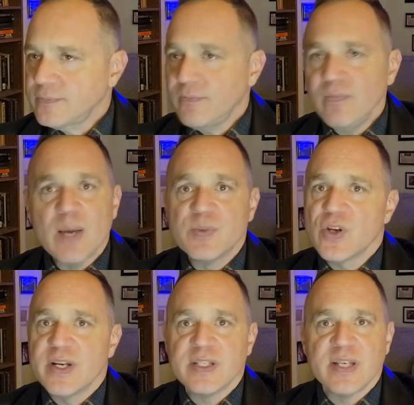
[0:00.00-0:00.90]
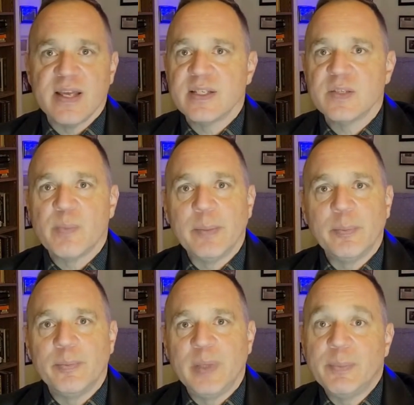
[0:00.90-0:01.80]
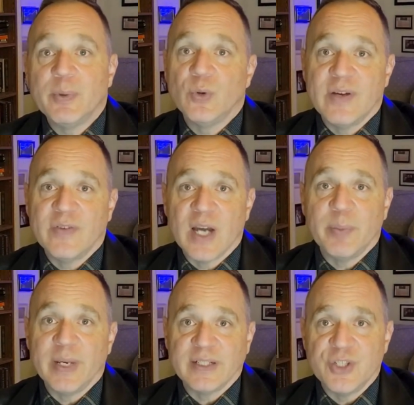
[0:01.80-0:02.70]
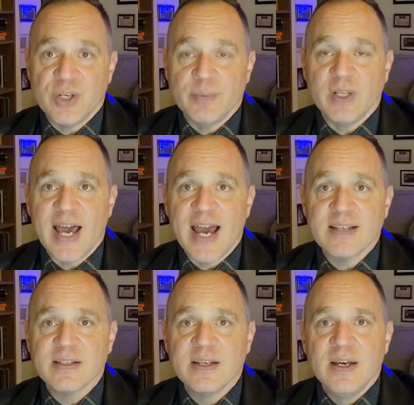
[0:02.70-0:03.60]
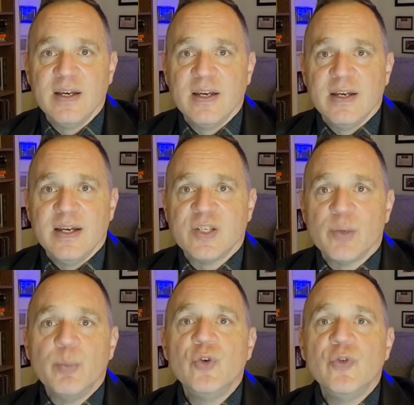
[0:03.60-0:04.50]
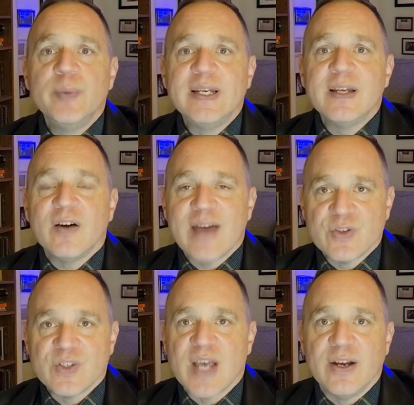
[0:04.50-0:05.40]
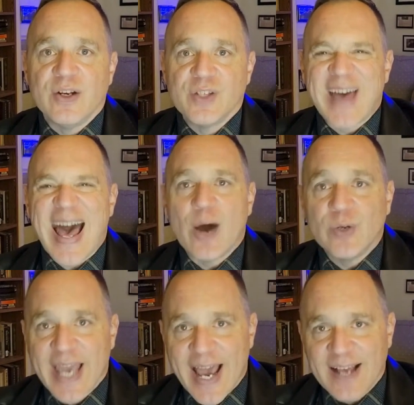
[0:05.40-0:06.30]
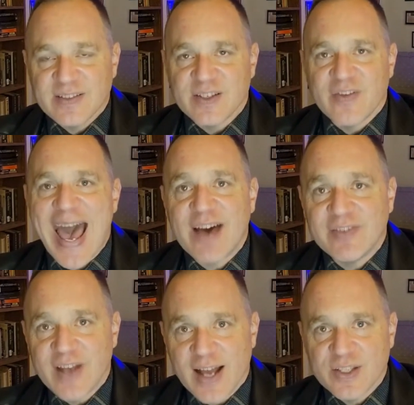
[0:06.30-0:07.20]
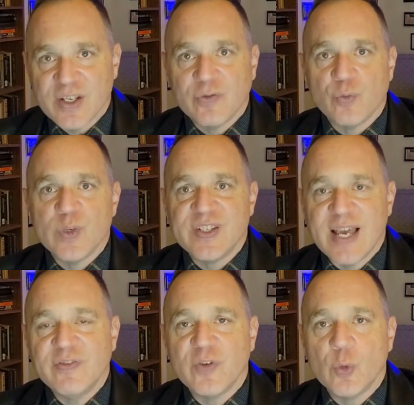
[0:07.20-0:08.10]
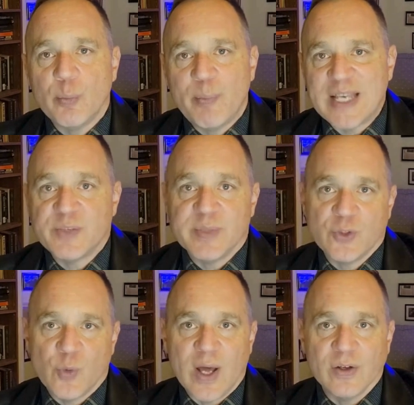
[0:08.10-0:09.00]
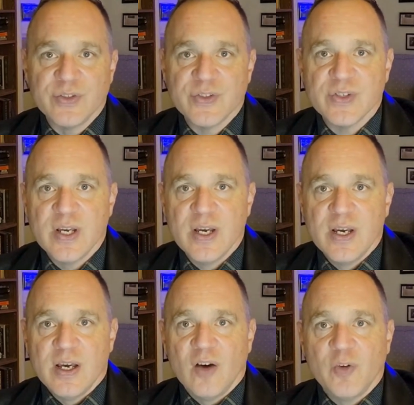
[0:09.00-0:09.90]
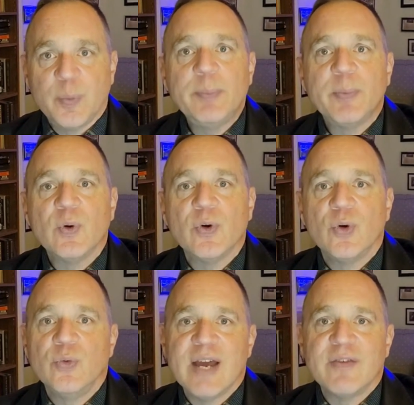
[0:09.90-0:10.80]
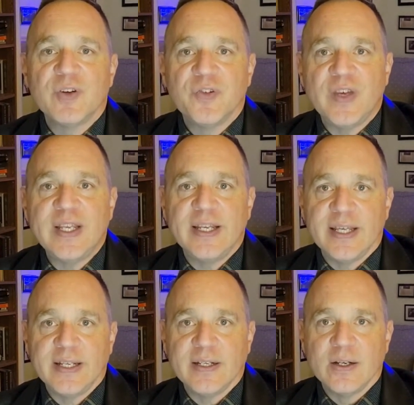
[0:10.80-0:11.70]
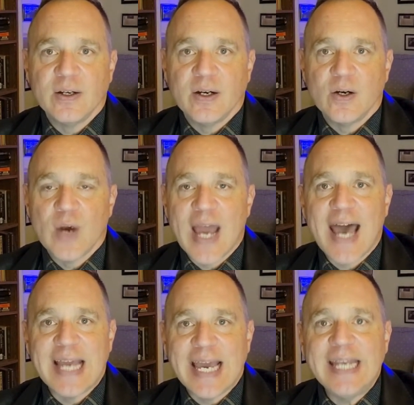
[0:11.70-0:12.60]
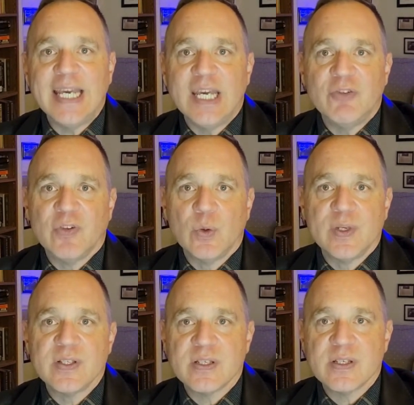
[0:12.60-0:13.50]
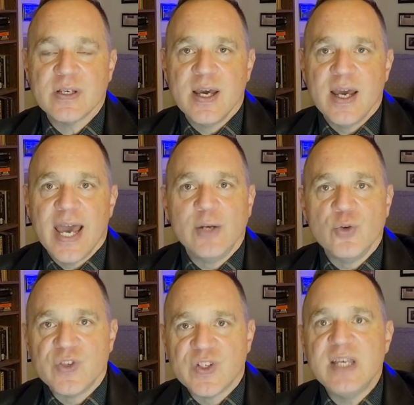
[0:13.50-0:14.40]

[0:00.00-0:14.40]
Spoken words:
I'm sorry to say this, by people who never got picked in gym class. It's a movement of outsiders, of outcasts, of have-nots, of resentful basement dwellers, of people who never fit in or had any influence, and who see